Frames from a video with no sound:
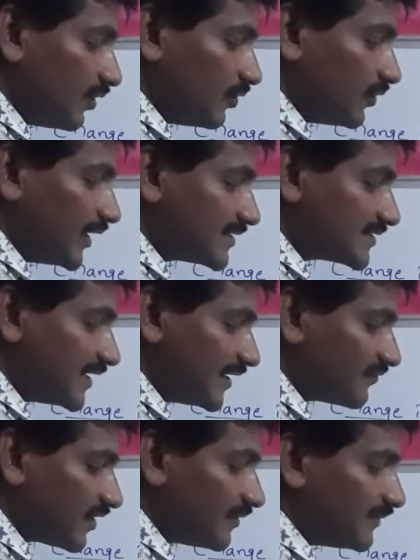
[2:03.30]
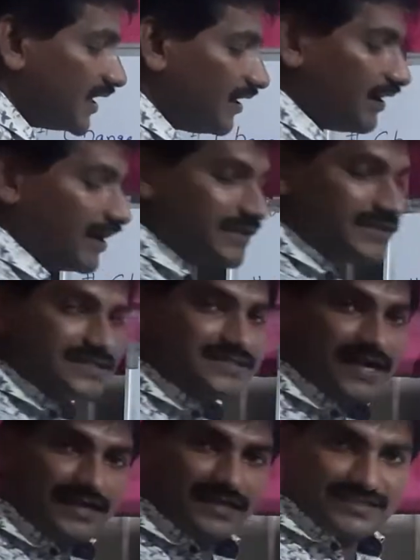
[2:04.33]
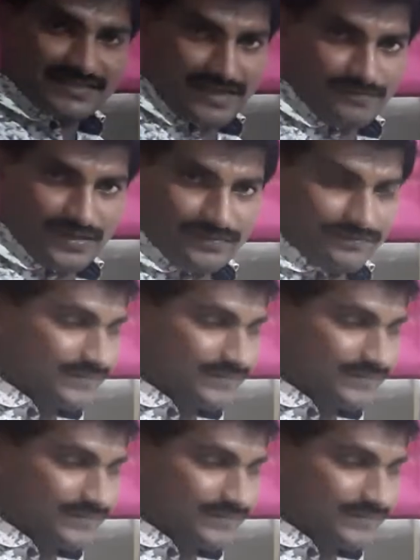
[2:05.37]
Who is seeing from the other side it is happening.